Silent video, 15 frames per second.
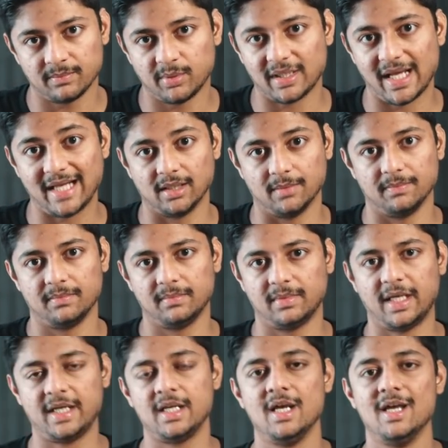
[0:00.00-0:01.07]
per annum,
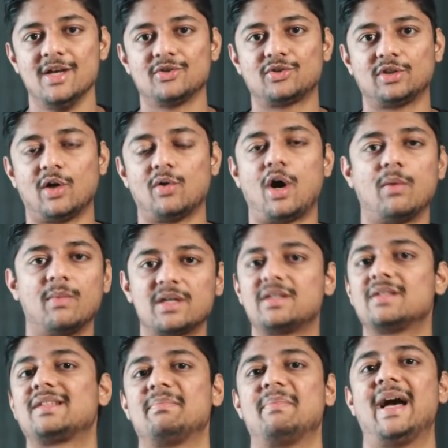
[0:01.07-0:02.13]
right? So now how much
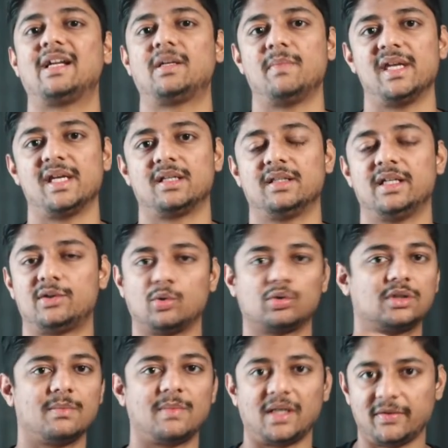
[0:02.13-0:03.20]
does the bank make? They
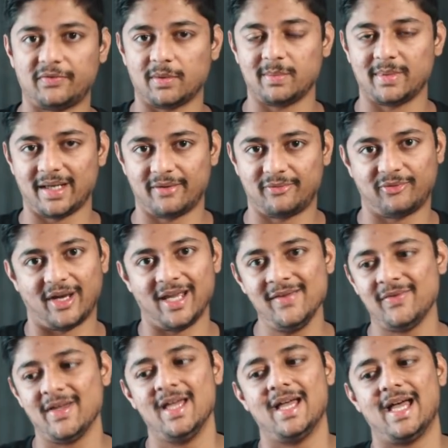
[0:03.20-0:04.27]
took the money from me at
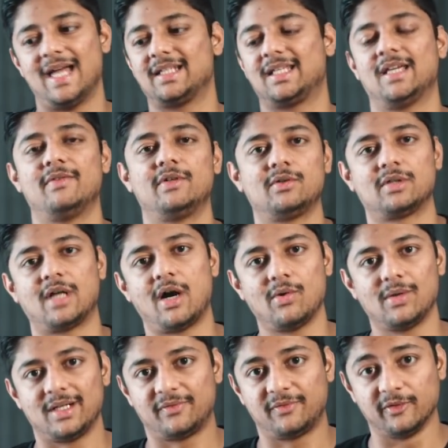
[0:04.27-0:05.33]
5 and gave it to
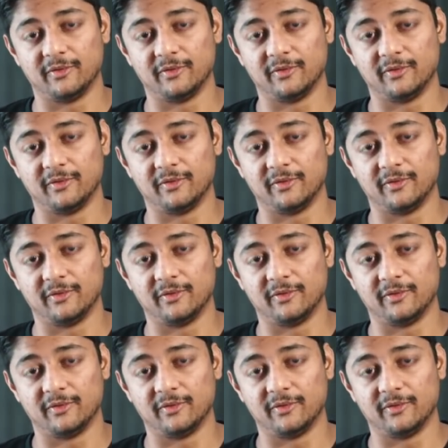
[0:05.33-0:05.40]
Rahul at